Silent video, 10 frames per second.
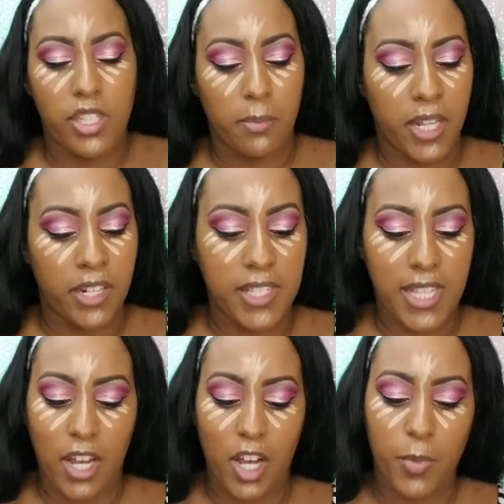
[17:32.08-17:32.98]
To blend this
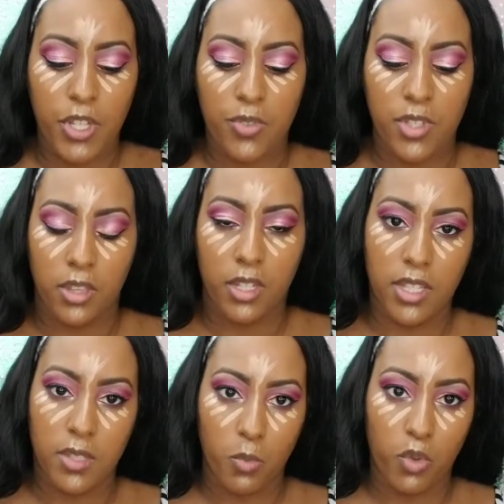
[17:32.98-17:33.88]
out, I'll be using
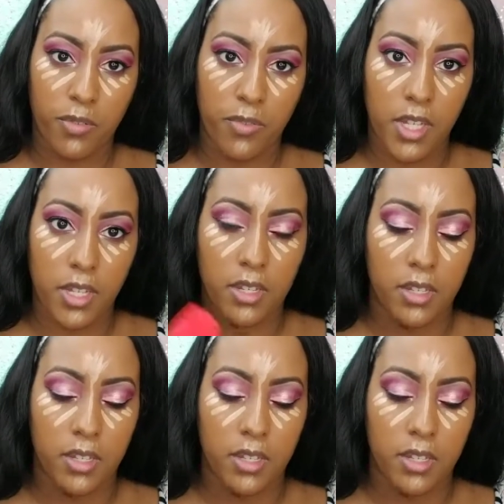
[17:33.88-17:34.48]
this Morphe